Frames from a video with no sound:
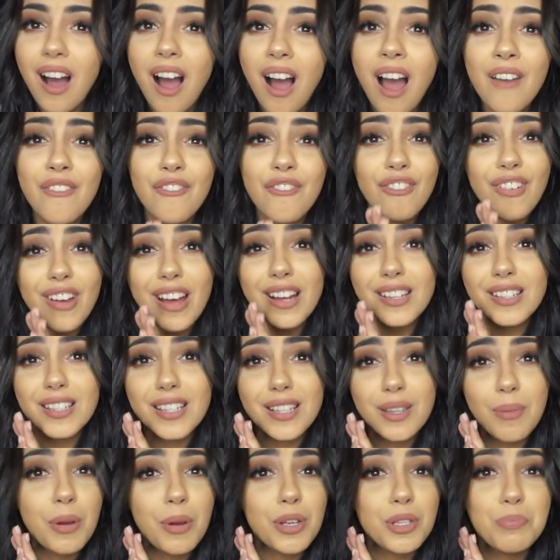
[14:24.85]
I found
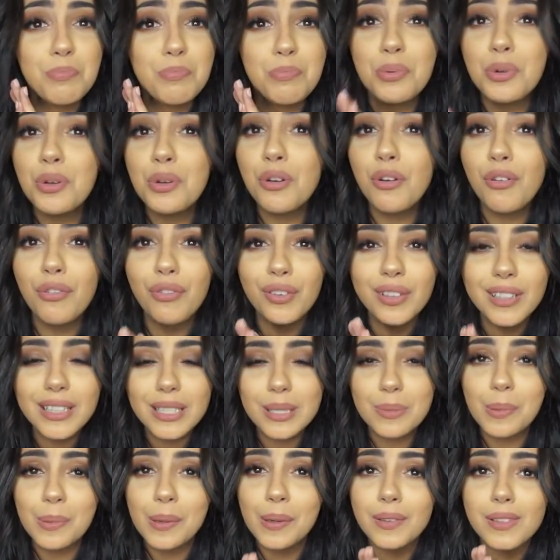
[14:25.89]
it the most beautiful
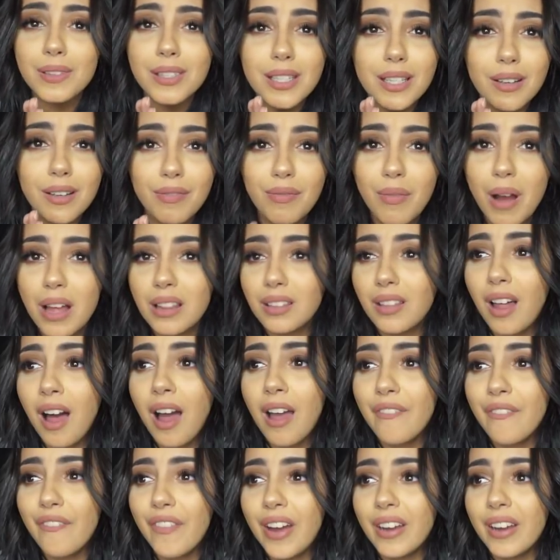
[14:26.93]
experience of my life.